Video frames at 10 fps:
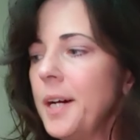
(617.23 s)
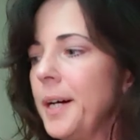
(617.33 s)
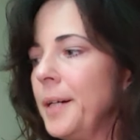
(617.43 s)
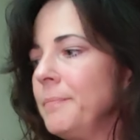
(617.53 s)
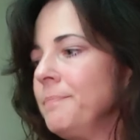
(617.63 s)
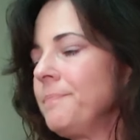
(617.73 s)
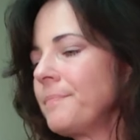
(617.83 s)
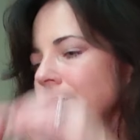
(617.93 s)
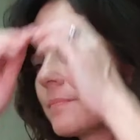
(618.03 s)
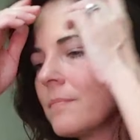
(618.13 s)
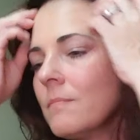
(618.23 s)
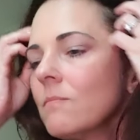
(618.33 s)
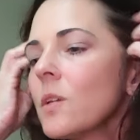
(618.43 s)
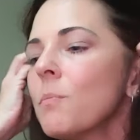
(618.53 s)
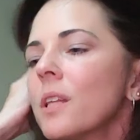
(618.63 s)

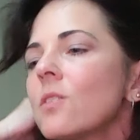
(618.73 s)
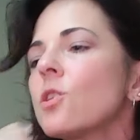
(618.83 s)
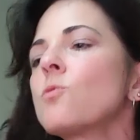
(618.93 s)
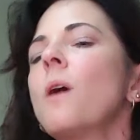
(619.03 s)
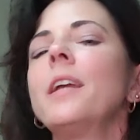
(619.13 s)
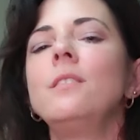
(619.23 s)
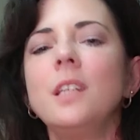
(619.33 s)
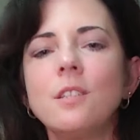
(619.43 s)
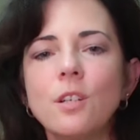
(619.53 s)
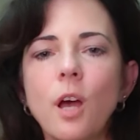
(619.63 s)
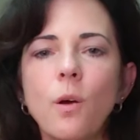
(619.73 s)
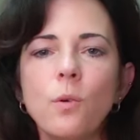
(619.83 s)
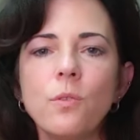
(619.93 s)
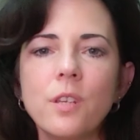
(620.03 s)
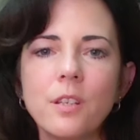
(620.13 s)
But this is why you need to
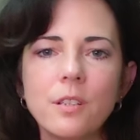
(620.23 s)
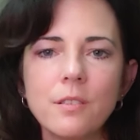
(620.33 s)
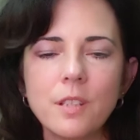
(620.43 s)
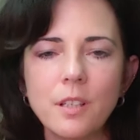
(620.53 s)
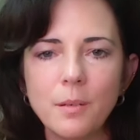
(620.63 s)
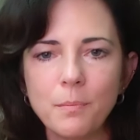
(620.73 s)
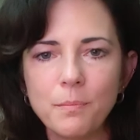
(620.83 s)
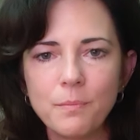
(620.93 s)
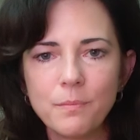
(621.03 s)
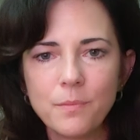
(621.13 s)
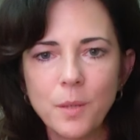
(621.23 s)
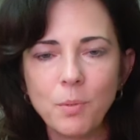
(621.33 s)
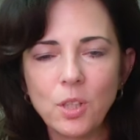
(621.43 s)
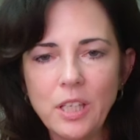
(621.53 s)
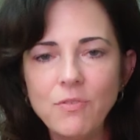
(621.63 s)
know the
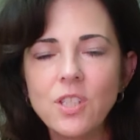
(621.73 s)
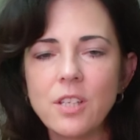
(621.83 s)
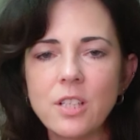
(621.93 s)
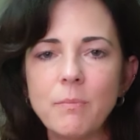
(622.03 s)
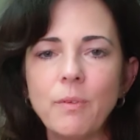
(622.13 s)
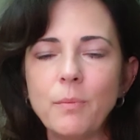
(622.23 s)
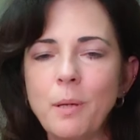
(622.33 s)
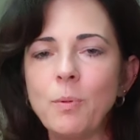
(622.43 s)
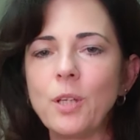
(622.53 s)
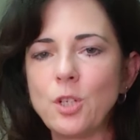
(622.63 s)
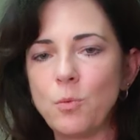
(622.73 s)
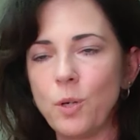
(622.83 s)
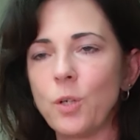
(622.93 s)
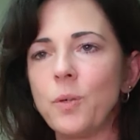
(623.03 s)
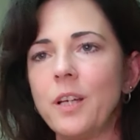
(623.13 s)
belief system of the people that you
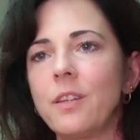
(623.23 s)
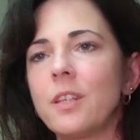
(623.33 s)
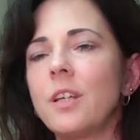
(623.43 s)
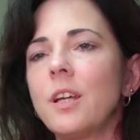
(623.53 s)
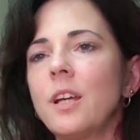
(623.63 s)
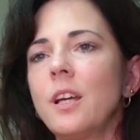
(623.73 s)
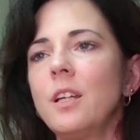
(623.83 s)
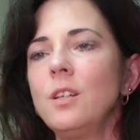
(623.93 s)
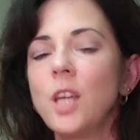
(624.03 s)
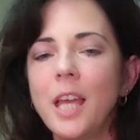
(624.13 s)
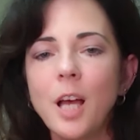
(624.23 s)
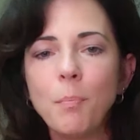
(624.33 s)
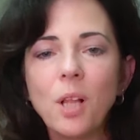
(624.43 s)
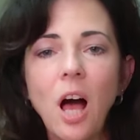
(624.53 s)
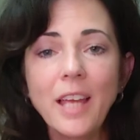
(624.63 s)
work with. You can't
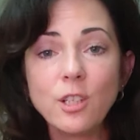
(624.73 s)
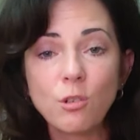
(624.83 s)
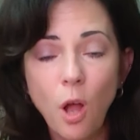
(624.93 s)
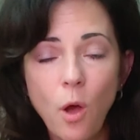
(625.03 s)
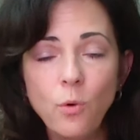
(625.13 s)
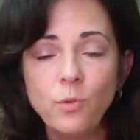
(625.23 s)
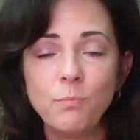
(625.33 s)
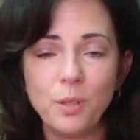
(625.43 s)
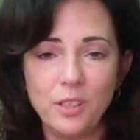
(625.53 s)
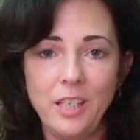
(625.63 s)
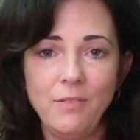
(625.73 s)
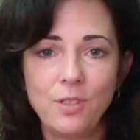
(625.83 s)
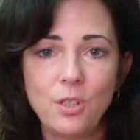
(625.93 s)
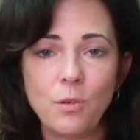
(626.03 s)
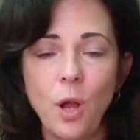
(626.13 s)
apply your own
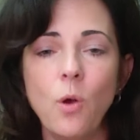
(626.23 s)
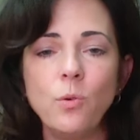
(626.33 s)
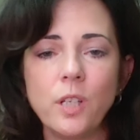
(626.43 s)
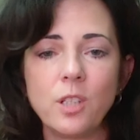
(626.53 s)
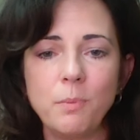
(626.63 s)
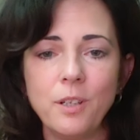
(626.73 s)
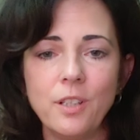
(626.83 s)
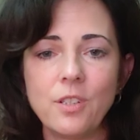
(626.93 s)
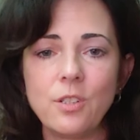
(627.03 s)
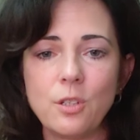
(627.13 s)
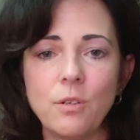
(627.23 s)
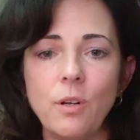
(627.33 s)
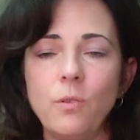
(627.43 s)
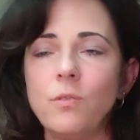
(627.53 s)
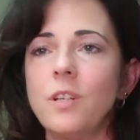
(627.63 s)
beliefs, your own experiences, your
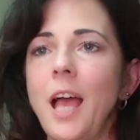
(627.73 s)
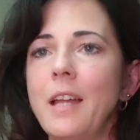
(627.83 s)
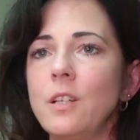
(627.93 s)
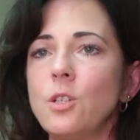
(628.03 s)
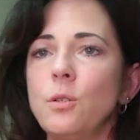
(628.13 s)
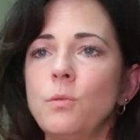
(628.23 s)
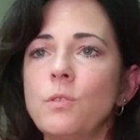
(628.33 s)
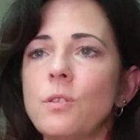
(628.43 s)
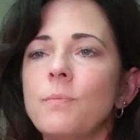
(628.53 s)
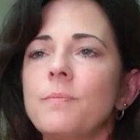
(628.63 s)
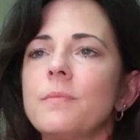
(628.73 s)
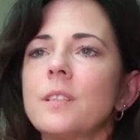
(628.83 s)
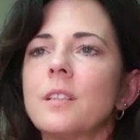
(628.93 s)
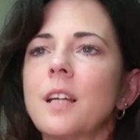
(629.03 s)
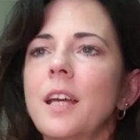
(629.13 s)
own attitudes.
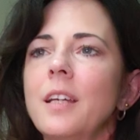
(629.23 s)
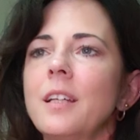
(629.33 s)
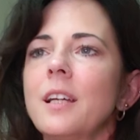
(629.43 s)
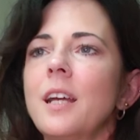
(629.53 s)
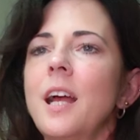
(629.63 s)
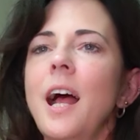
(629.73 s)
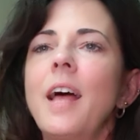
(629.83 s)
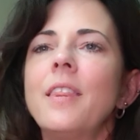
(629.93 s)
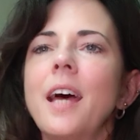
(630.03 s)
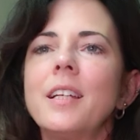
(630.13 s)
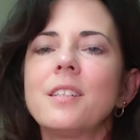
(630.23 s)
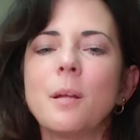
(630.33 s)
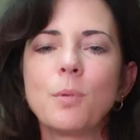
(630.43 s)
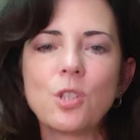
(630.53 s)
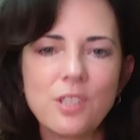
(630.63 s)
Okay? And that is
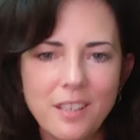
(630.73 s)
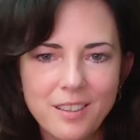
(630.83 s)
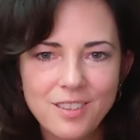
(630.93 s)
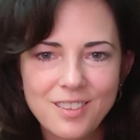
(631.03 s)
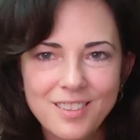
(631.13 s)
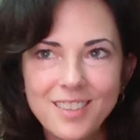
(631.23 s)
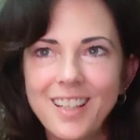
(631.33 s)
number 6.